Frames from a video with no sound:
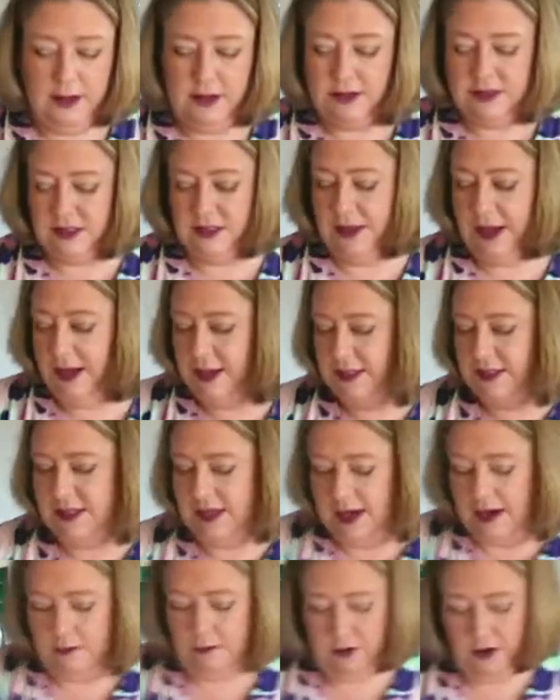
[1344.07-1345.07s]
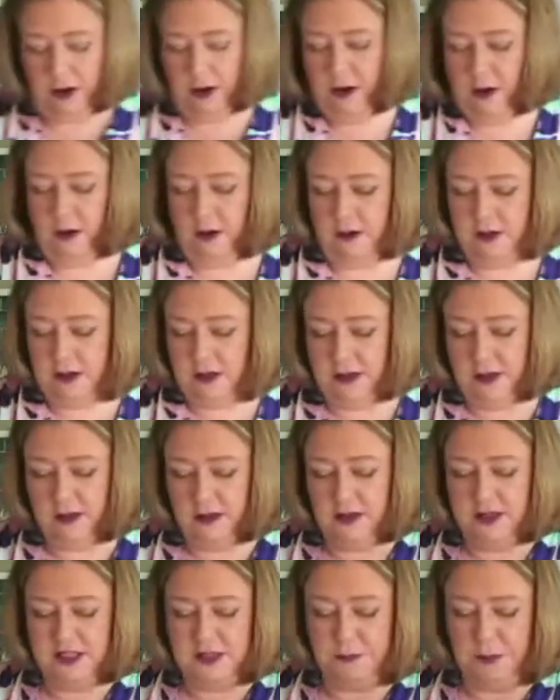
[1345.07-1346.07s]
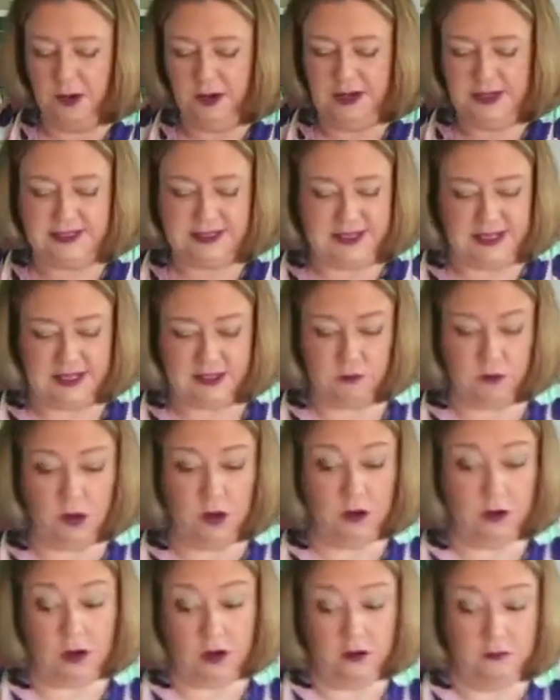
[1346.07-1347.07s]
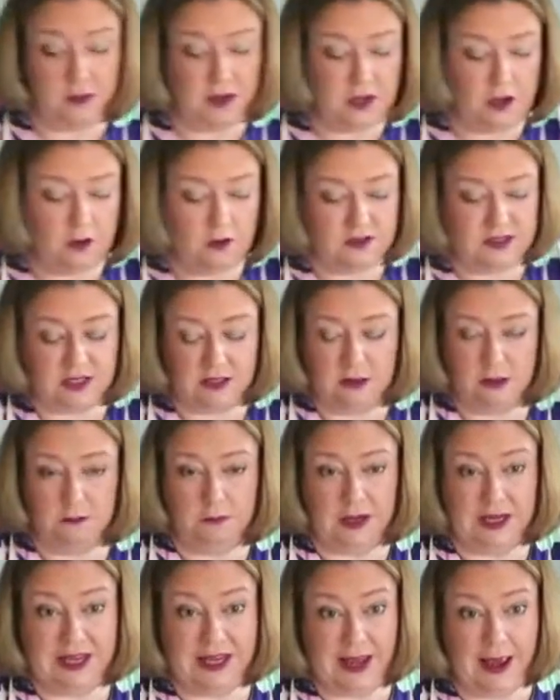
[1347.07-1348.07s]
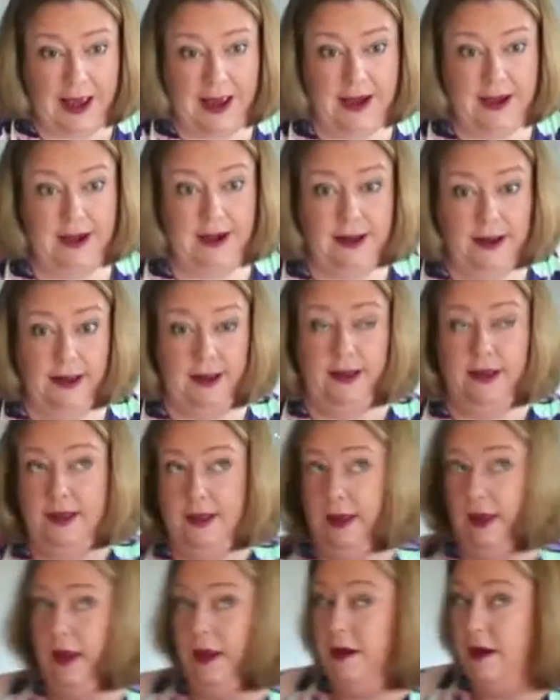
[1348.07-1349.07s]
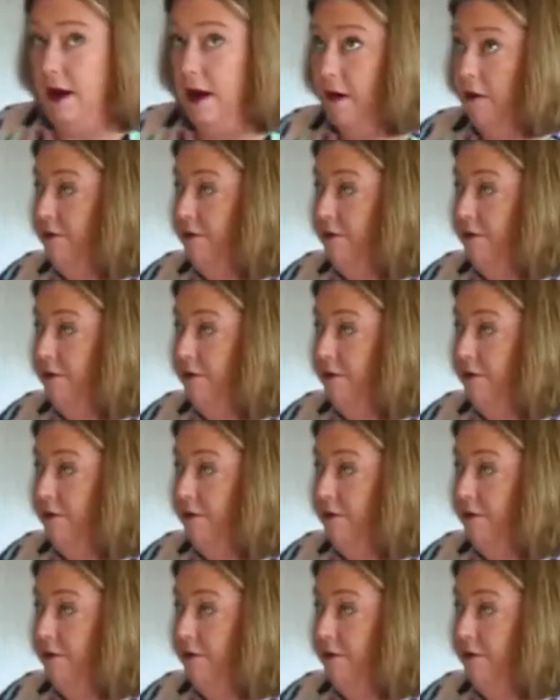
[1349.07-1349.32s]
So that's our spices. We are going to be using them again in our